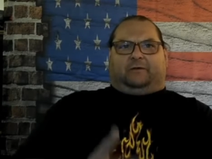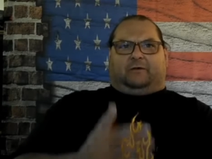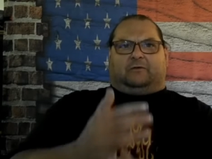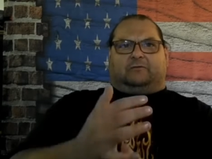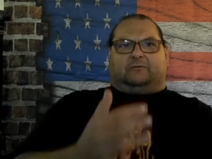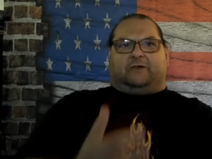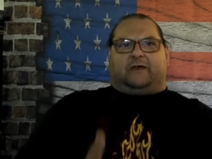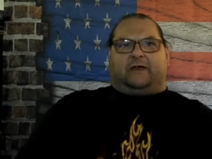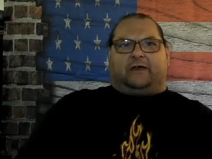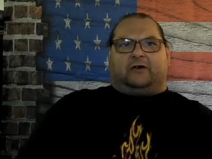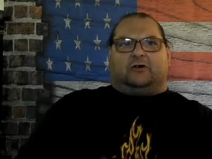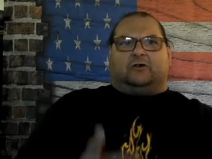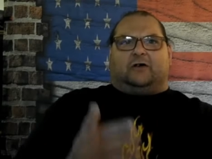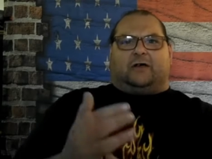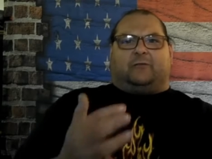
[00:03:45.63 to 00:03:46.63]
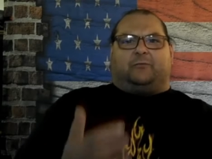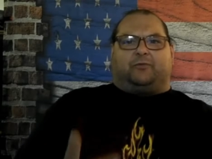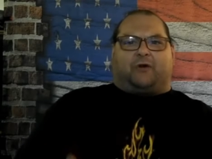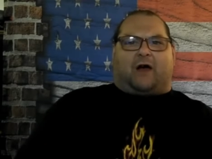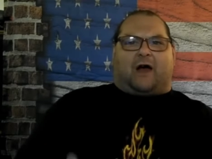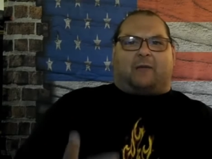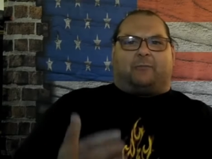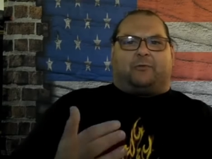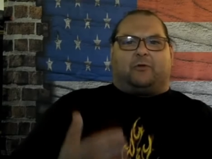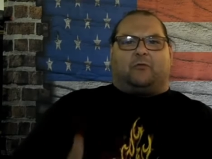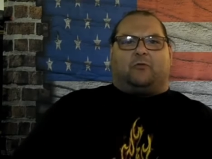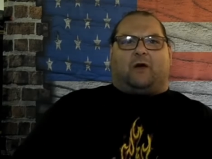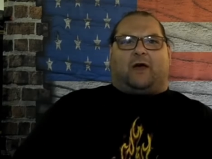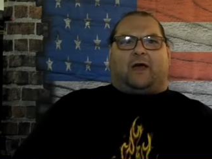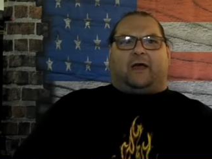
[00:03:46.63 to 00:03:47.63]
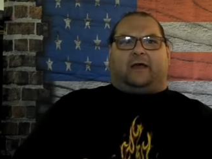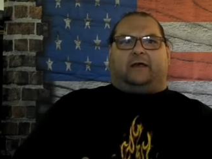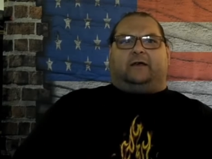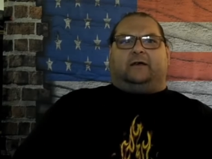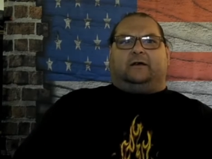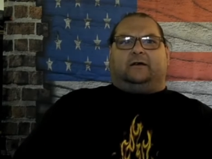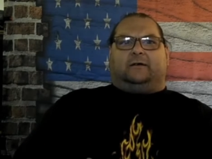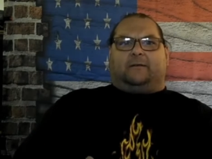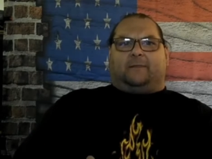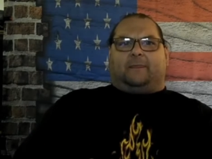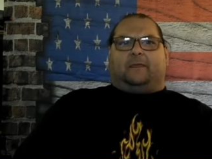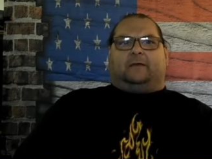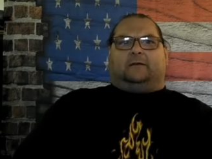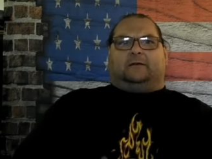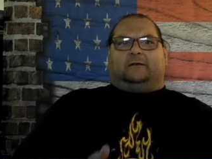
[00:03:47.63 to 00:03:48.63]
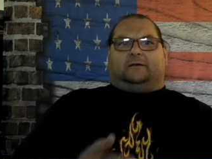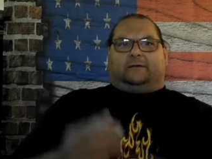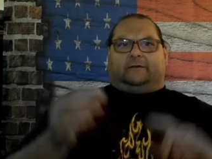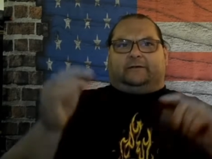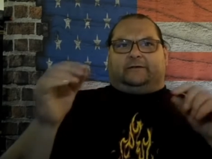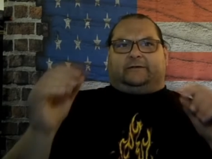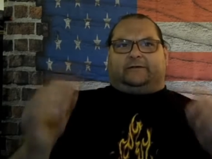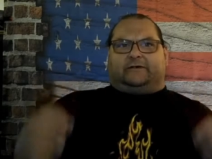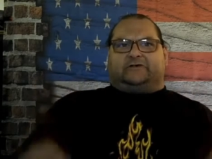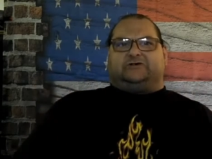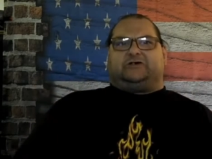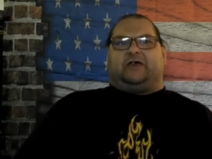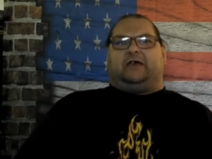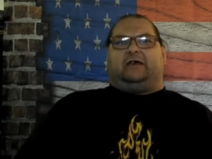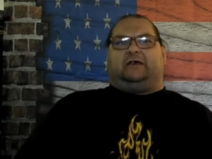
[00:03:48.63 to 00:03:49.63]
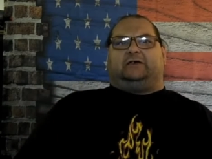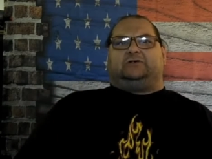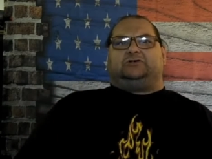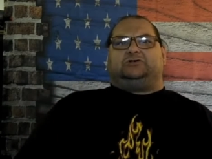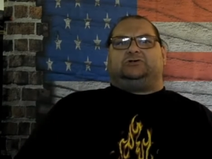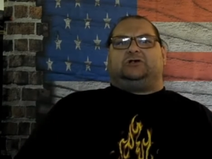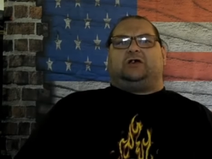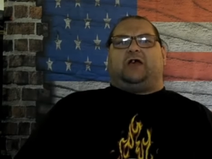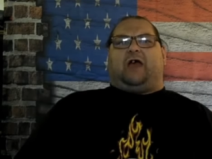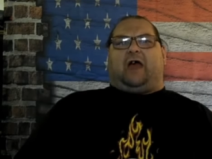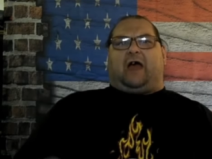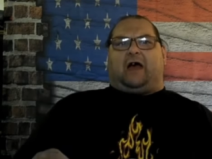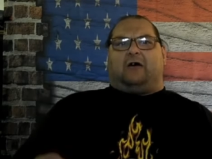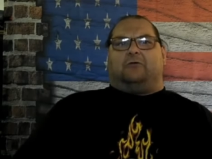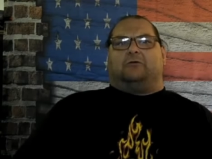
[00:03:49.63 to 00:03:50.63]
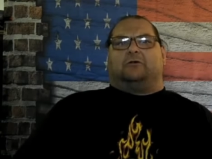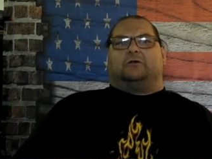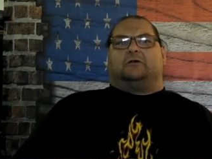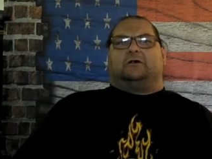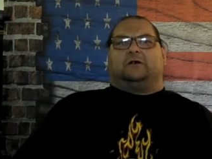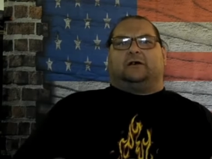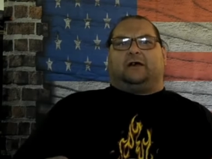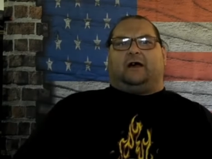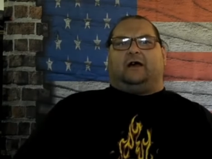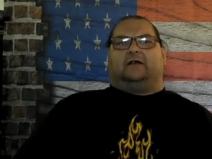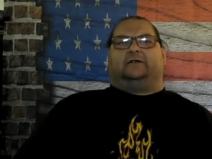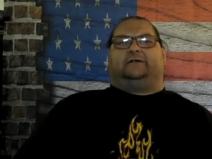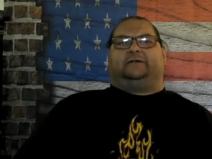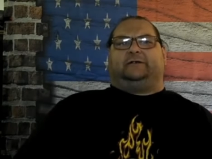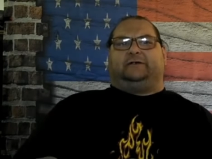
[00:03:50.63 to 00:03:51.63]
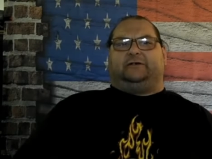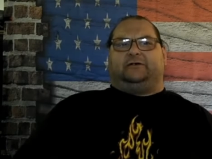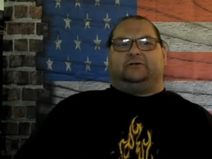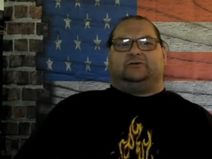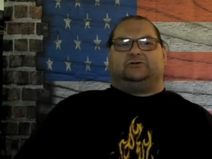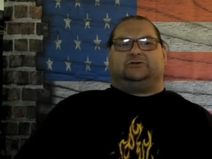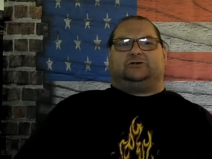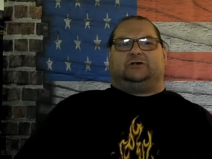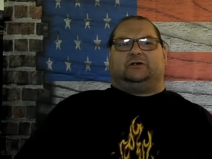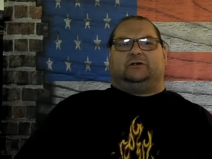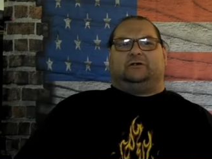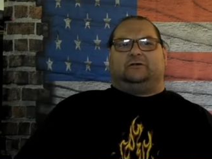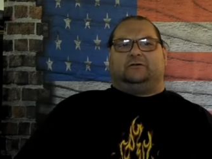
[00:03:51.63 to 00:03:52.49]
The legal and proper way to change our Constitution.